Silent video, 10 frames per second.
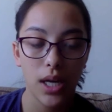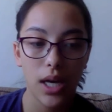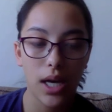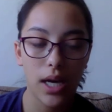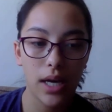
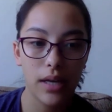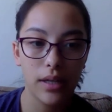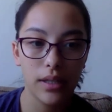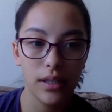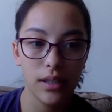
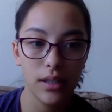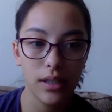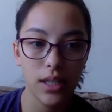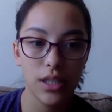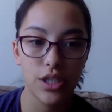
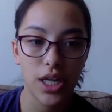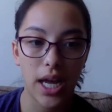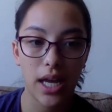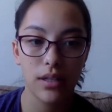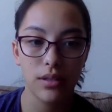can
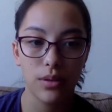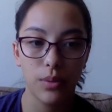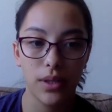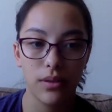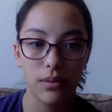chat
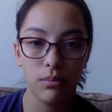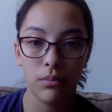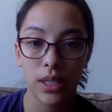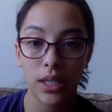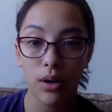with
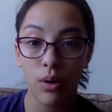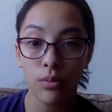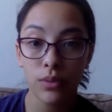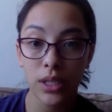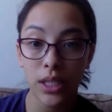me
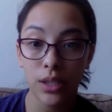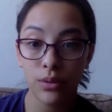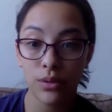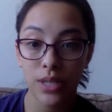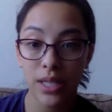only.
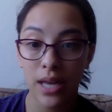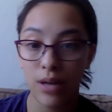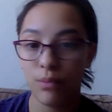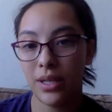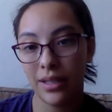Usually
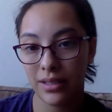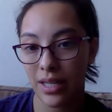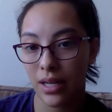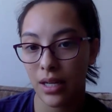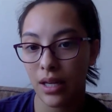that'll be the
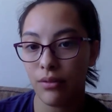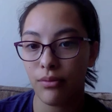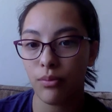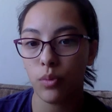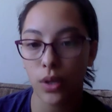setting if
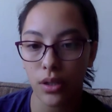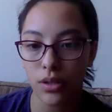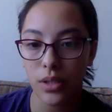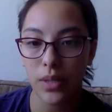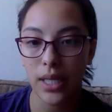we're
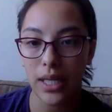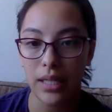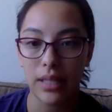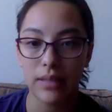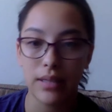doing an
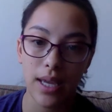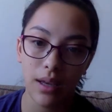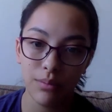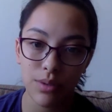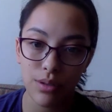
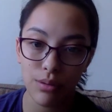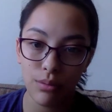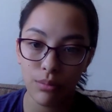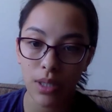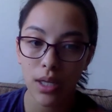exam Zoom.